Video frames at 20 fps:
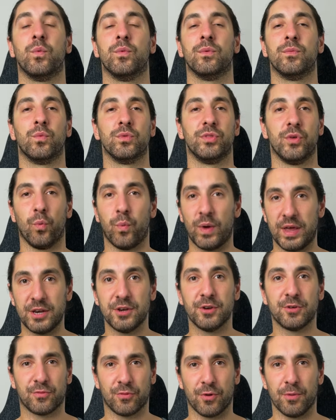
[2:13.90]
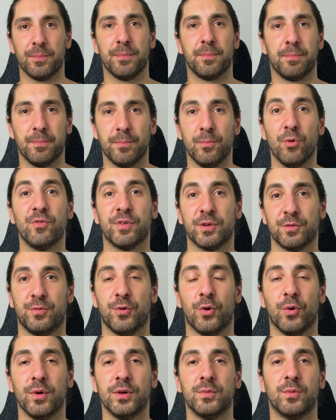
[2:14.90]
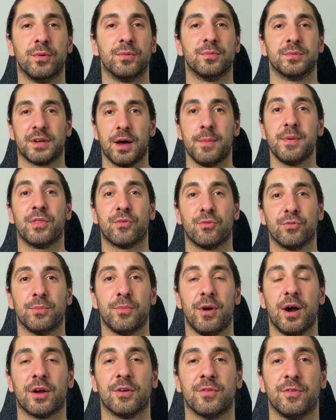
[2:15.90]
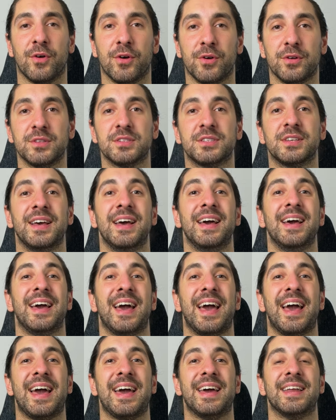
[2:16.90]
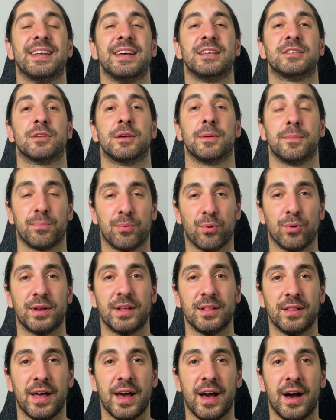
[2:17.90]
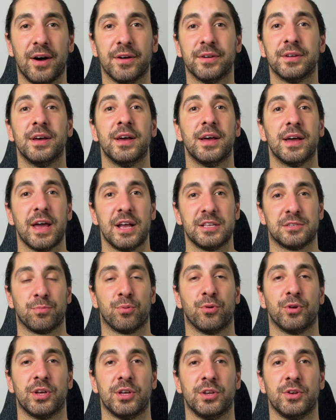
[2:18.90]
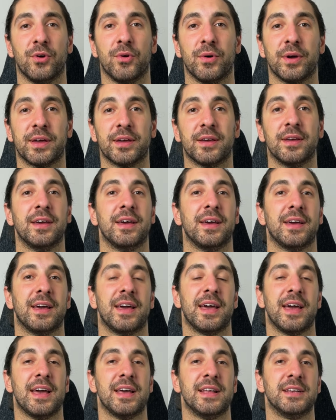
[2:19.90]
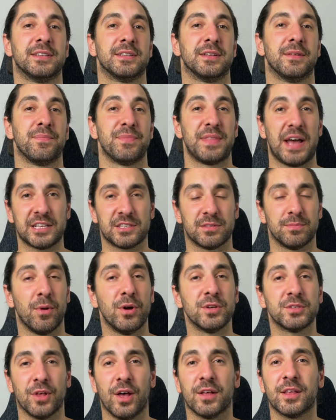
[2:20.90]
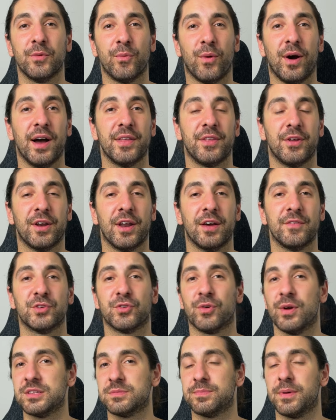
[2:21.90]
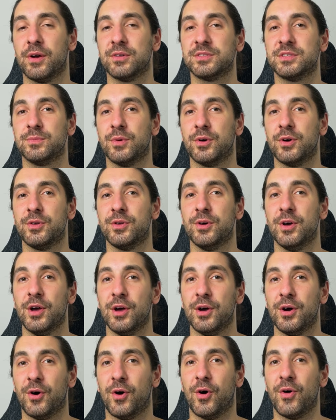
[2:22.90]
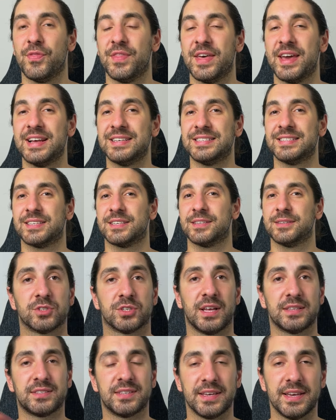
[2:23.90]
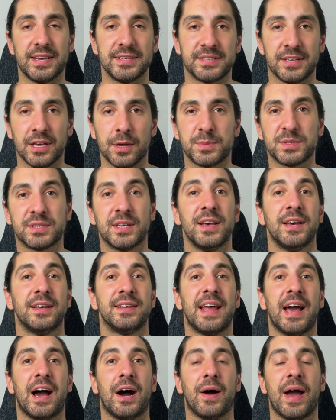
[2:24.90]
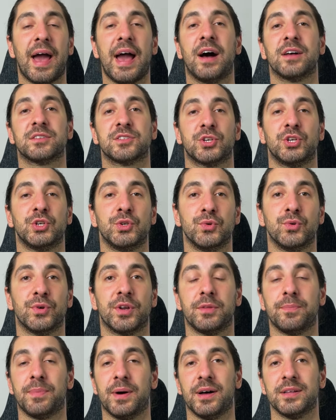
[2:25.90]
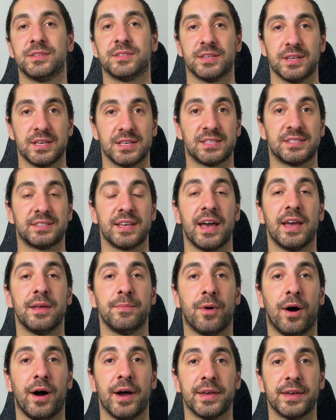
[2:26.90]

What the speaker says: the wind from moving forward will come in through the microphones and it's pretty loud, it's pretty annoying. And that's most likely why they don't have a transparency mode on these. So that's the ear tips. Now, how secure do the buds stay in my